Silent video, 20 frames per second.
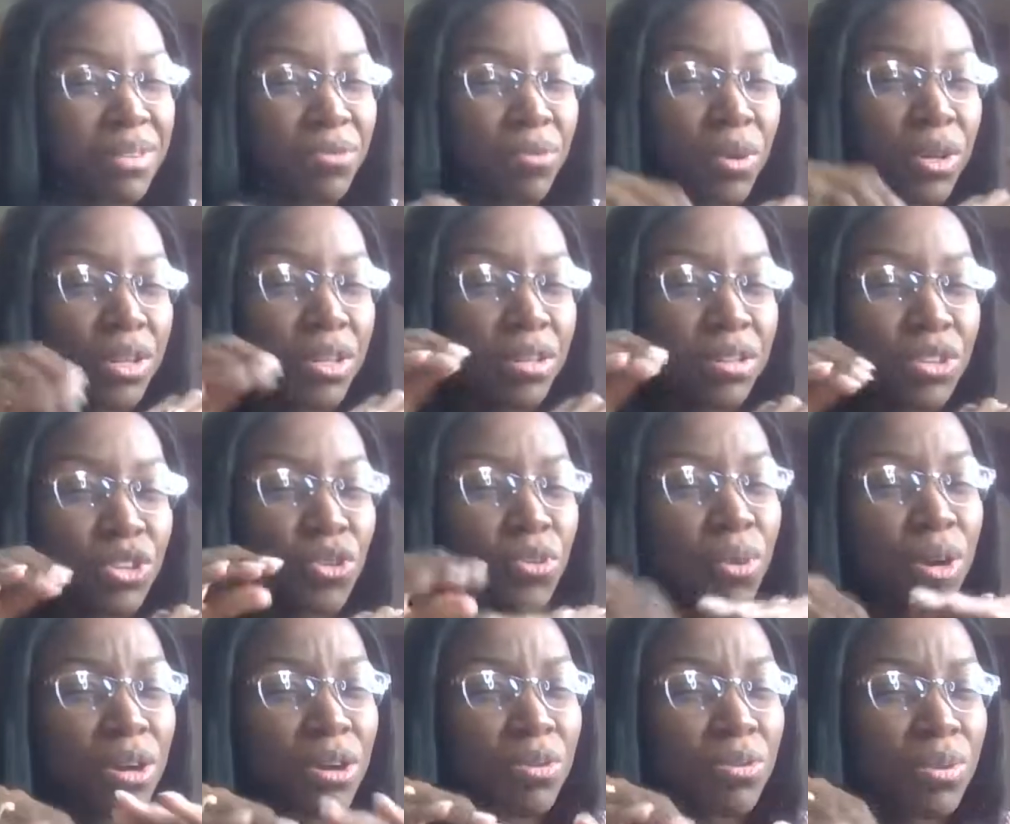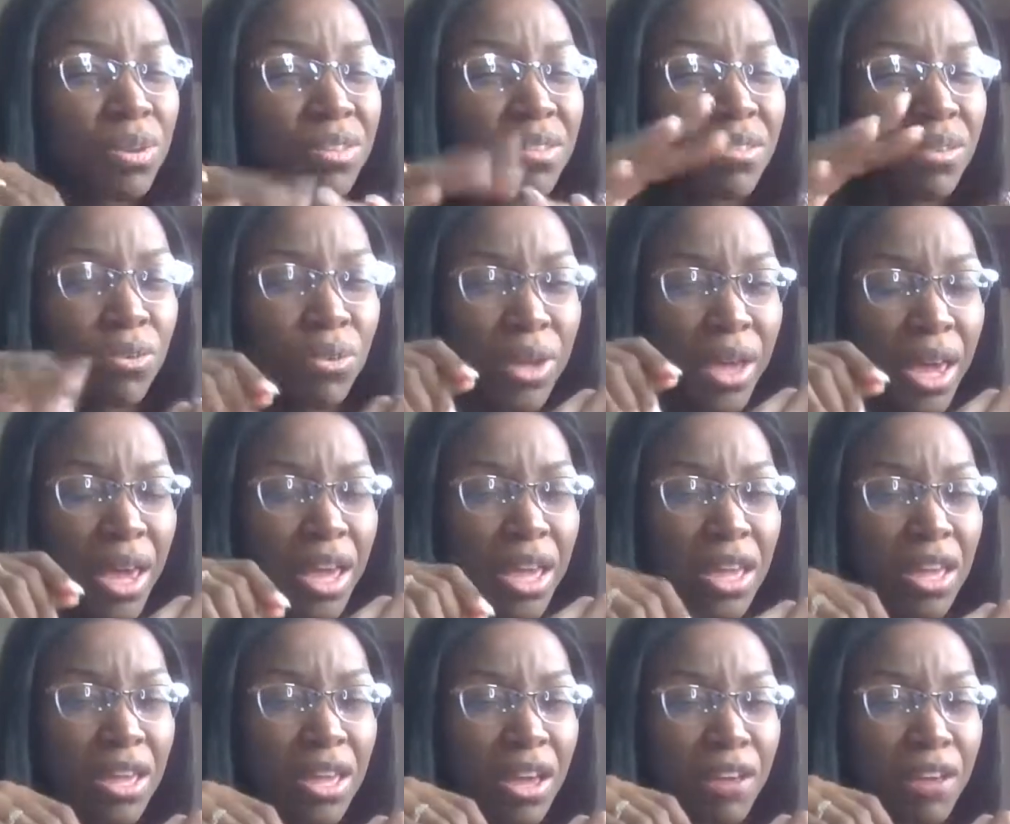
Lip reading: Well, UWorld was okay.